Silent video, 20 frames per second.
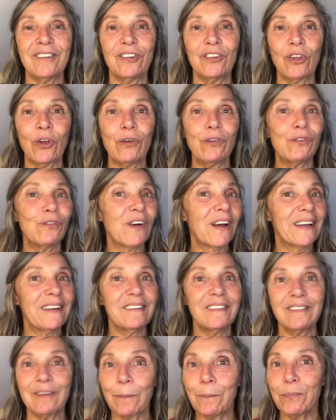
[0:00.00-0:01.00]
So find
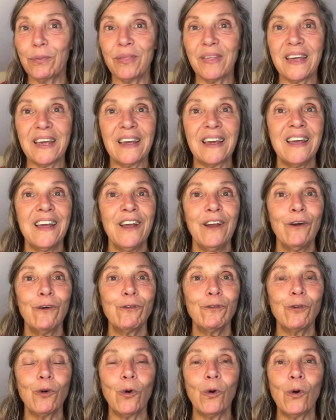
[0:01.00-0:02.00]
something
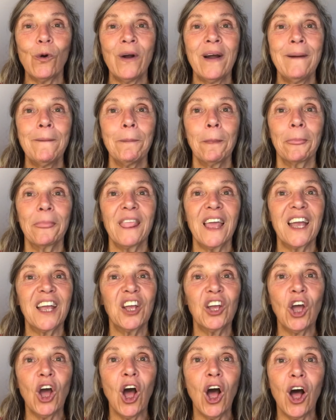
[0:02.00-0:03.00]
for
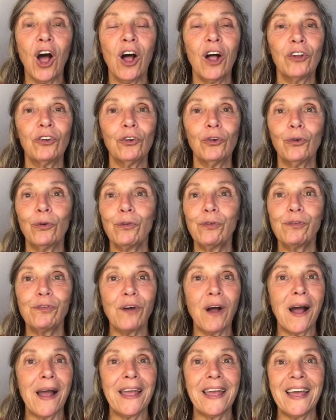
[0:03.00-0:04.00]
cardinal
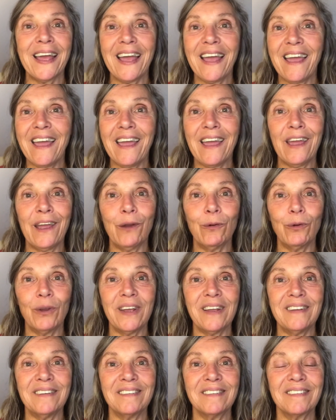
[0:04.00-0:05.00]
fire
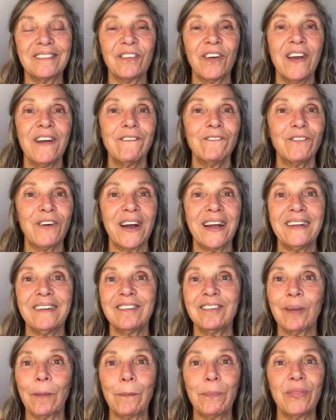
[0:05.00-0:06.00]
Aries, find
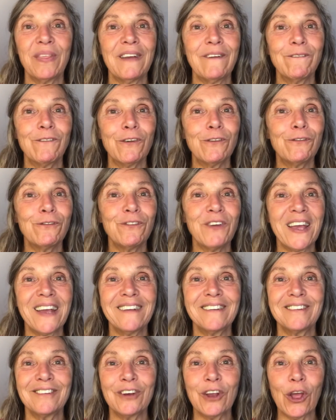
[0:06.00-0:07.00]
something for
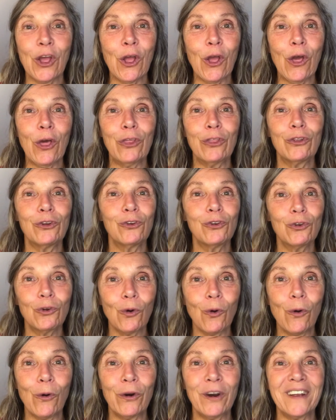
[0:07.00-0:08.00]
fixed earth
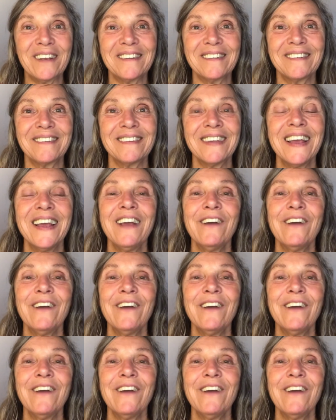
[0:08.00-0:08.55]
Taurus,